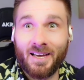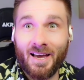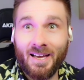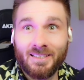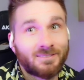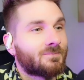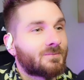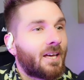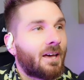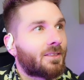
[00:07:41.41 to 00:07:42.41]
huh?
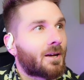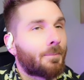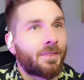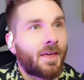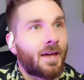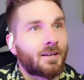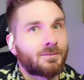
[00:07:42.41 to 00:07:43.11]
Yeah, think about that.